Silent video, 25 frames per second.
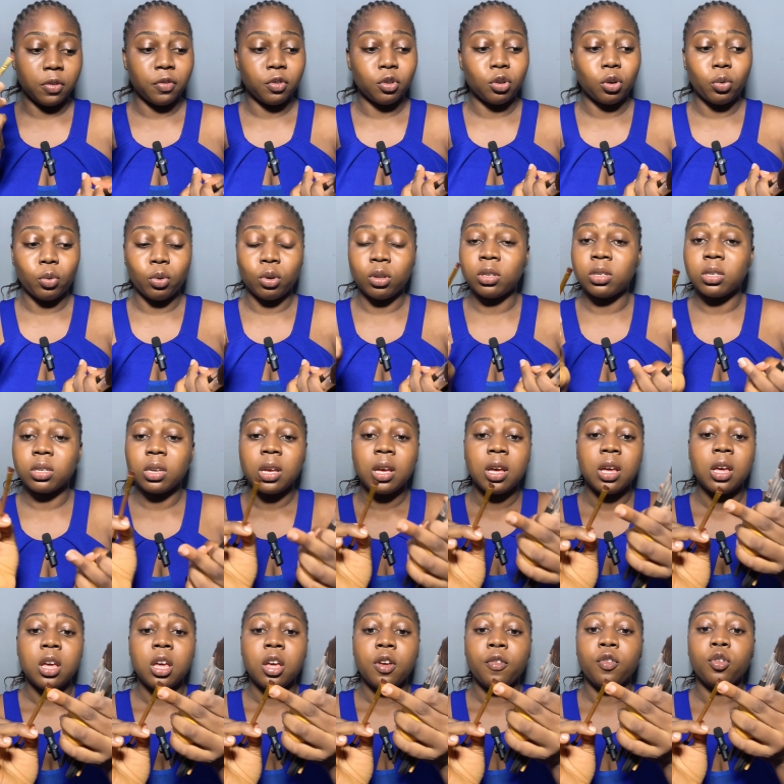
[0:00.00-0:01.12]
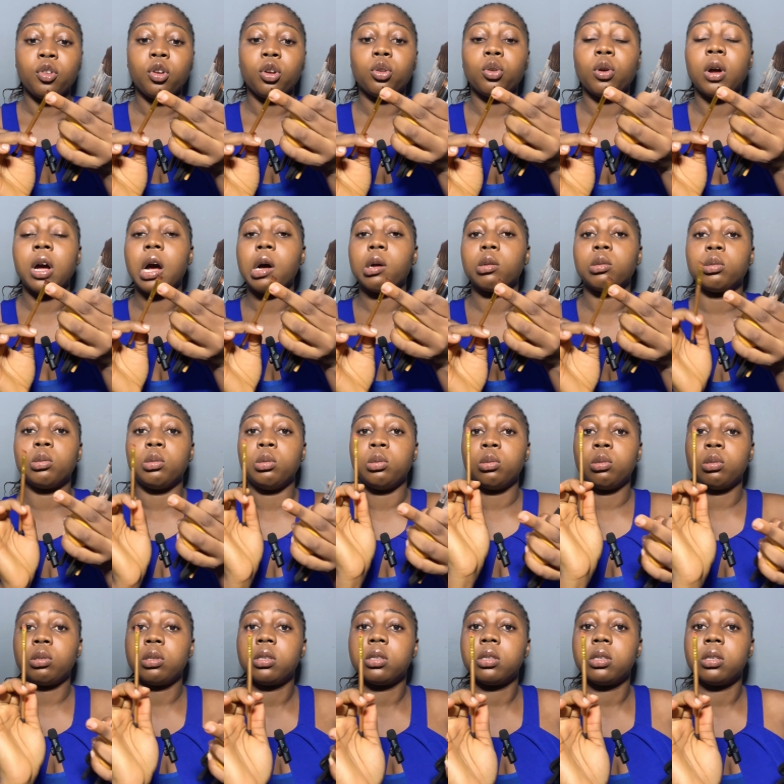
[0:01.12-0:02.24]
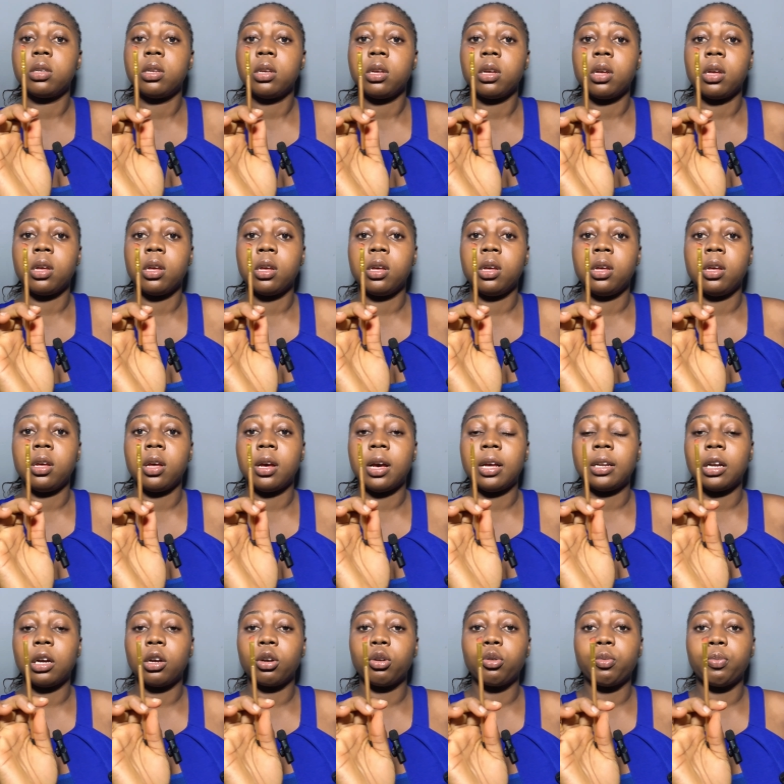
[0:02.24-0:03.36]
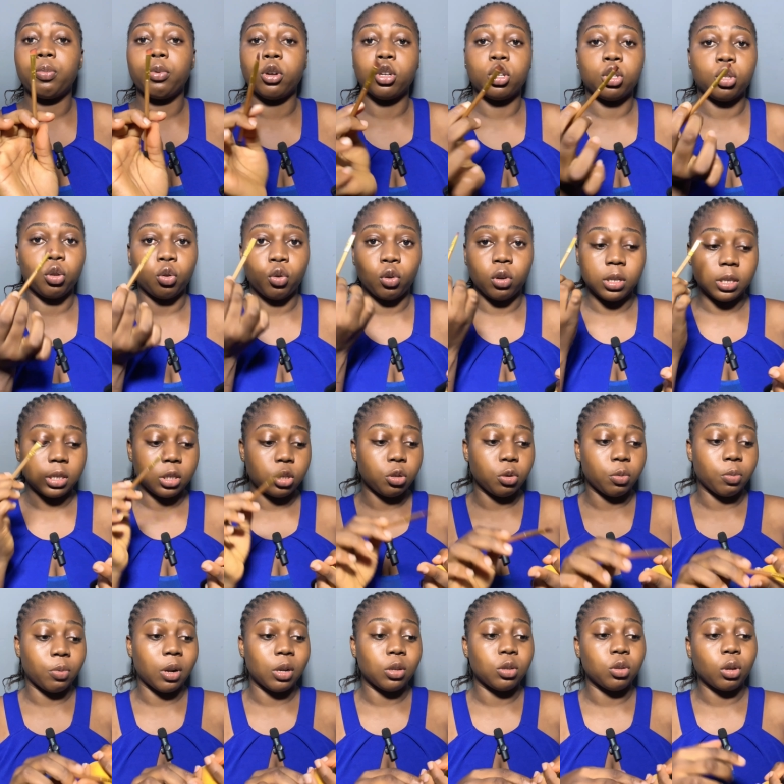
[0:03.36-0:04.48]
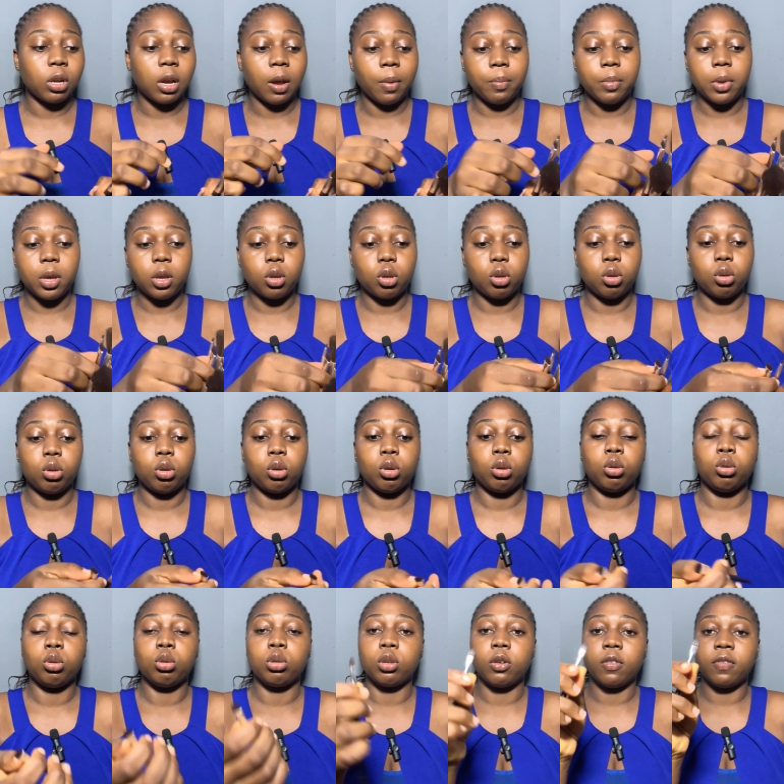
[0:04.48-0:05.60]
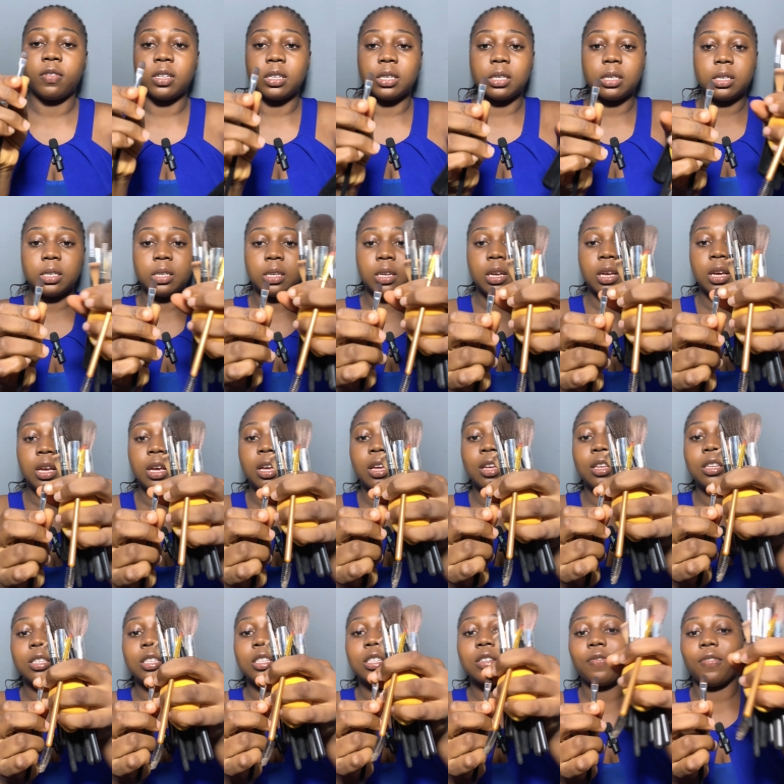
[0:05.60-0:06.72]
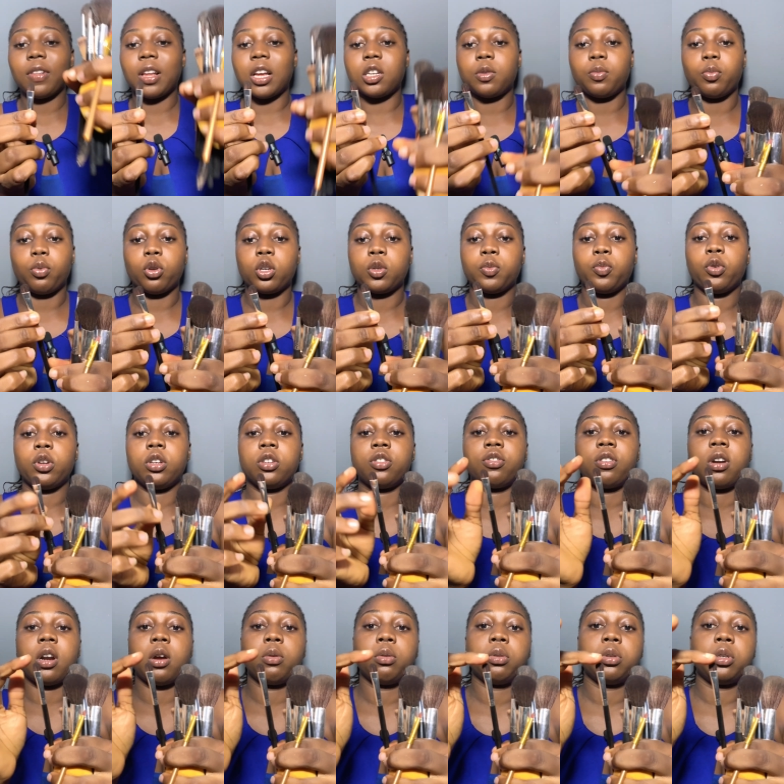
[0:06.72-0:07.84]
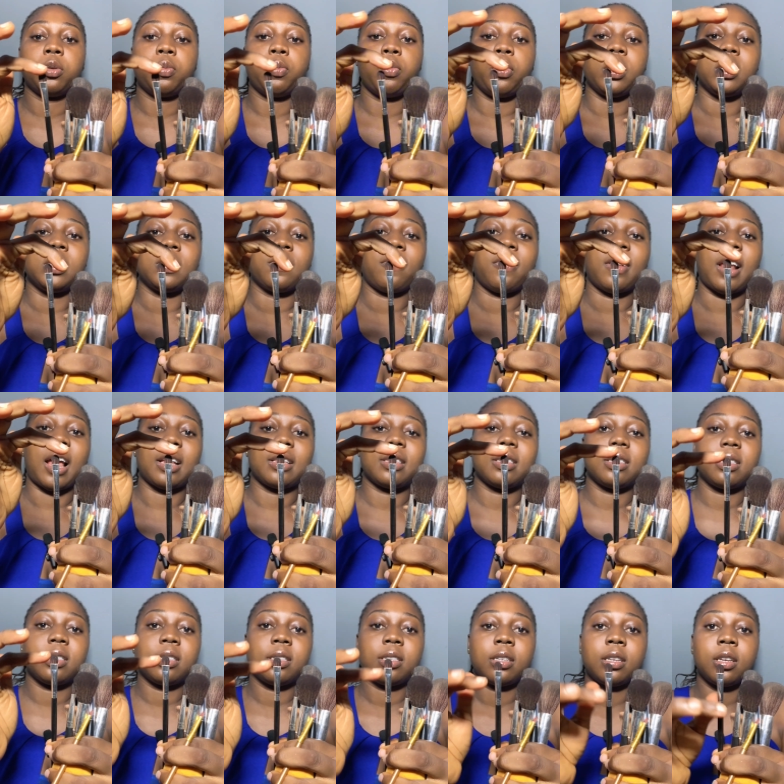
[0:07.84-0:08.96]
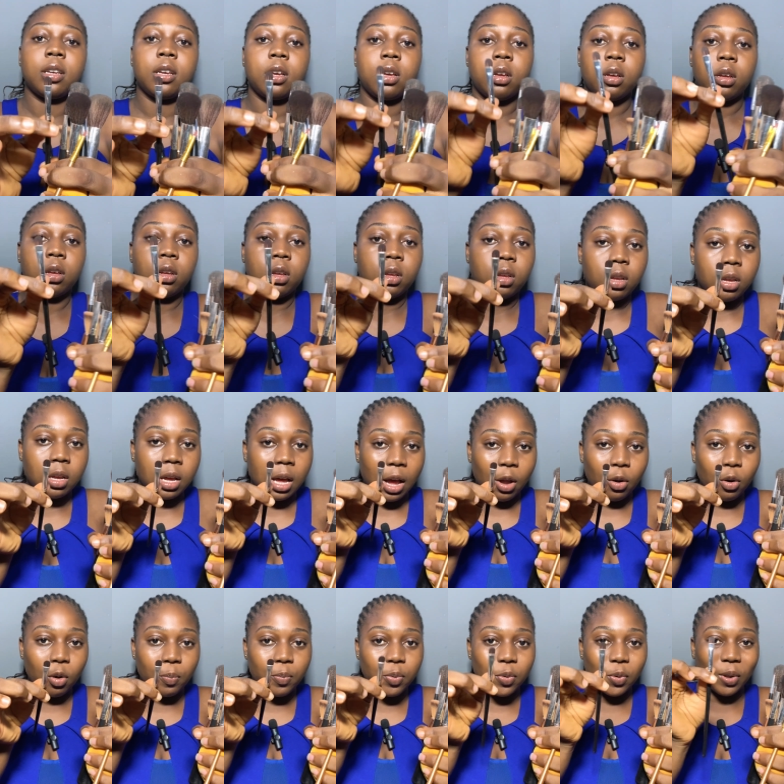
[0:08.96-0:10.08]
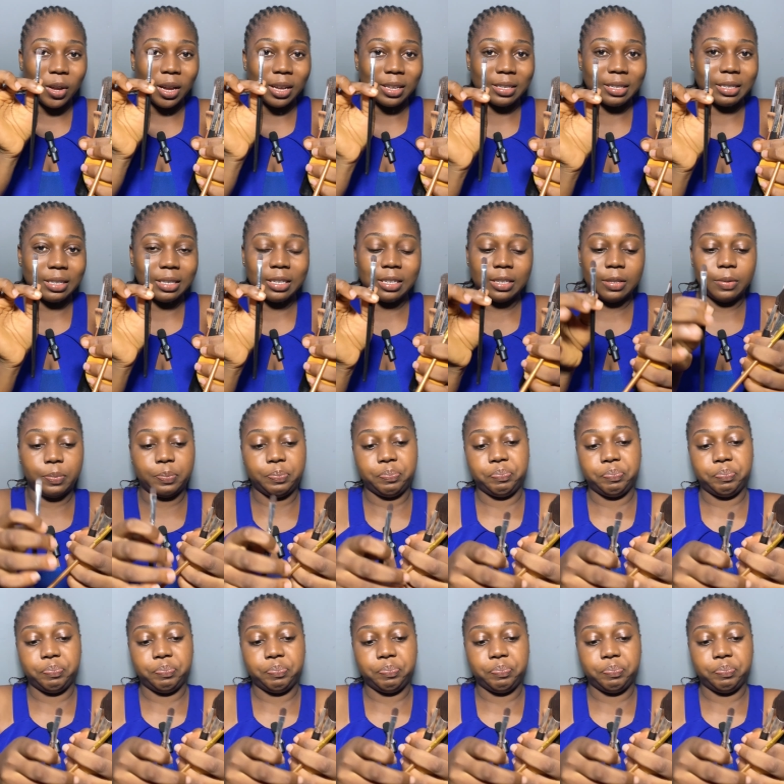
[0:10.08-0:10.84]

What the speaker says: if you don't want, you don't know how to use an angled brush to conceal your brows, you can make use of this flat brush, but it's round, but it's flat. I hope you can see.